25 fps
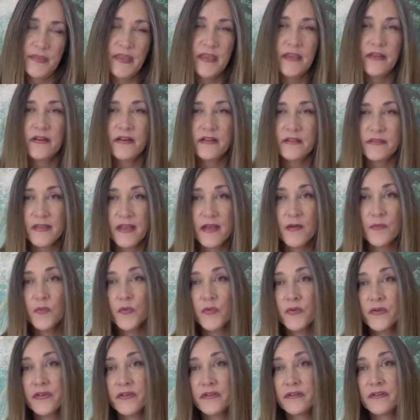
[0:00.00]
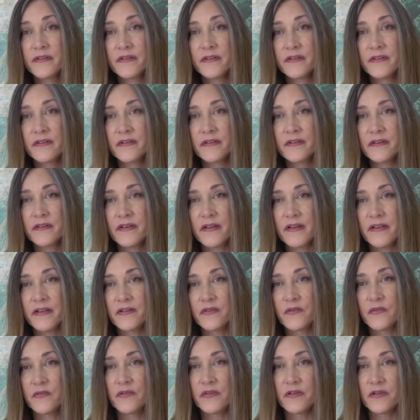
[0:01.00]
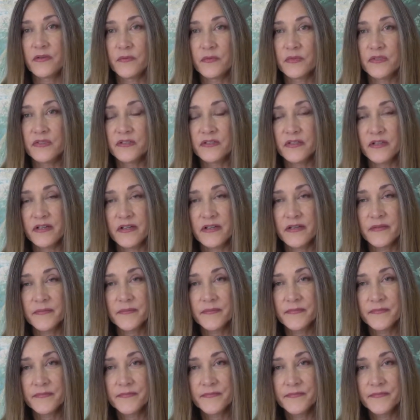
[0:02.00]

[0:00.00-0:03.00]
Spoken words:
And at that point, I knew that it was time.